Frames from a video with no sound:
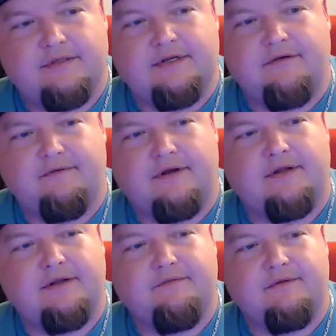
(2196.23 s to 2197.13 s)
It's in a
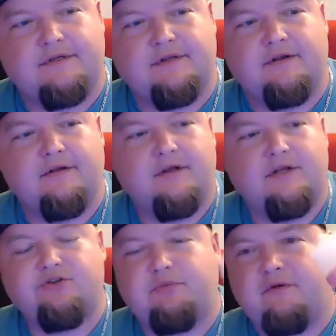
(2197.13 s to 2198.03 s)
fucking it's in a
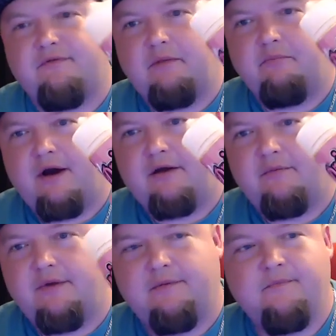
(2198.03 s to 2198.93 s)
dripping vape bottle,
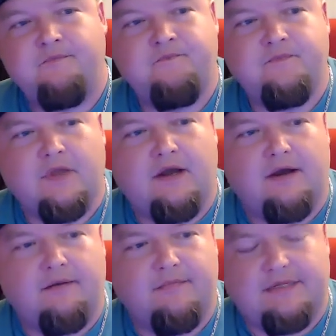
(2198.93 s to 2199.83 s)
but
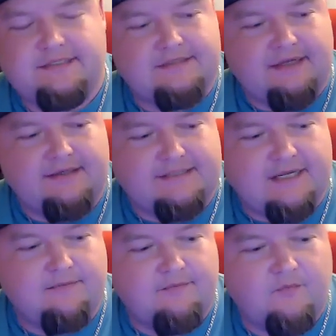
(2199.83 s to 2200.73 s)
um, it's just not the
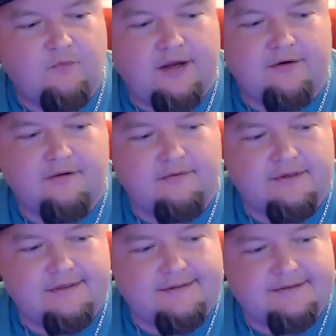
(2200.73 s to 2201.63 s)
same. White Girl
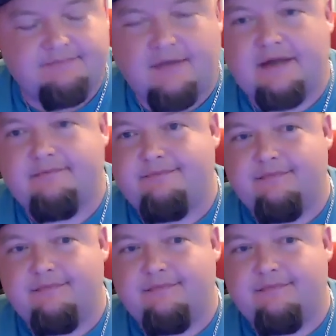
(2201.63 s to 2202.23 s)
is my